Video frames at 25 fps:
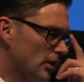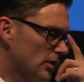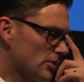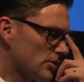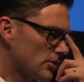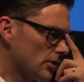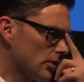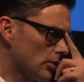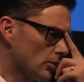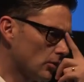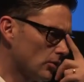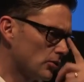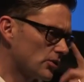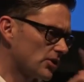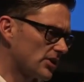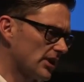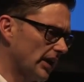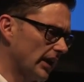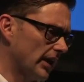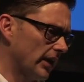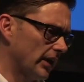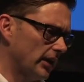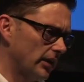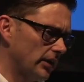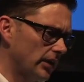So you're all
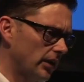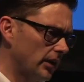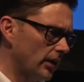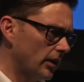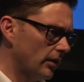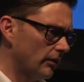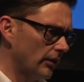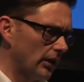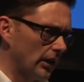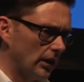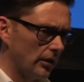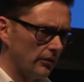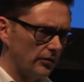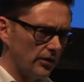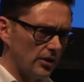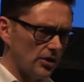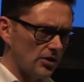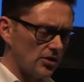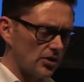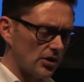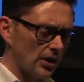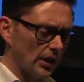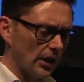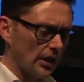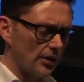sat in here now in
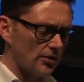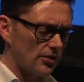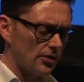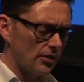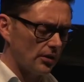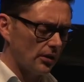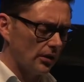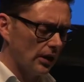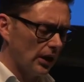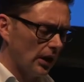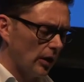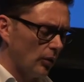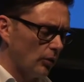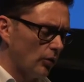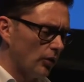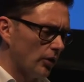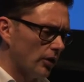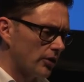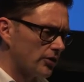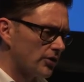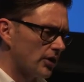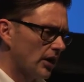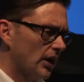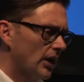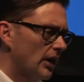these chairs. You know how it
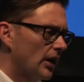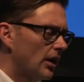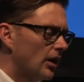works.